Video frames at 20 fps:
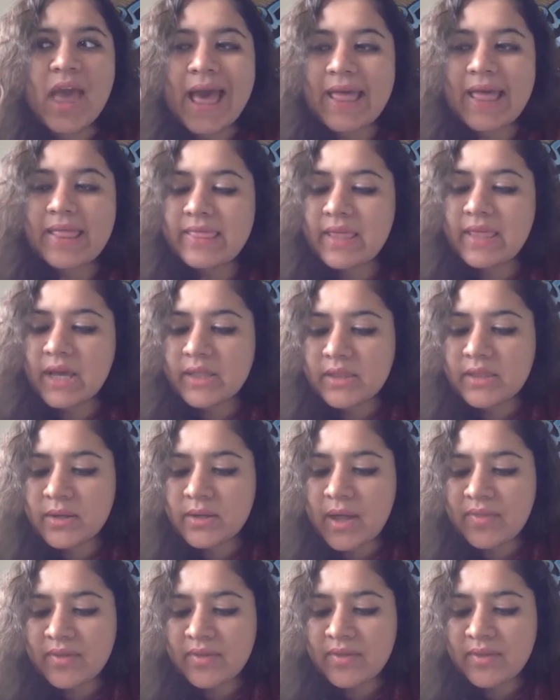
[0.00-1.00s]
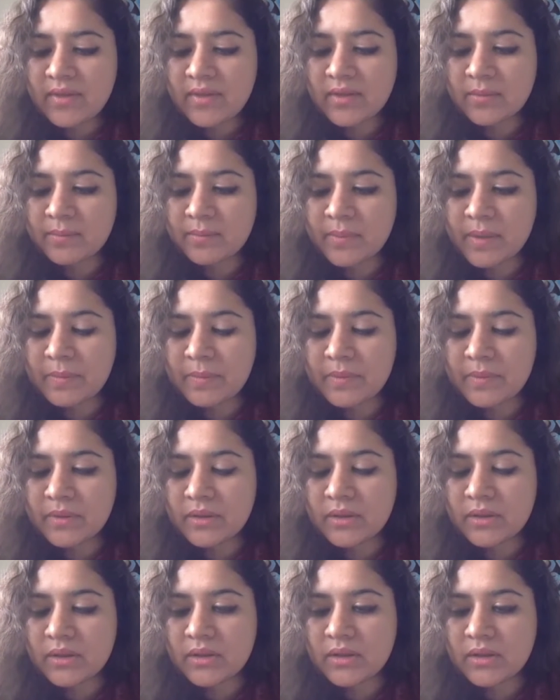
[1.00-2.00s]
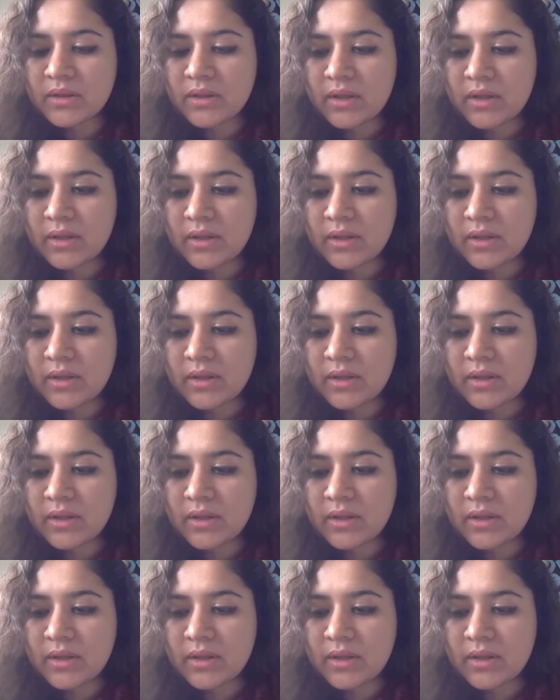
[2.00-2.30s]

And other, I think people,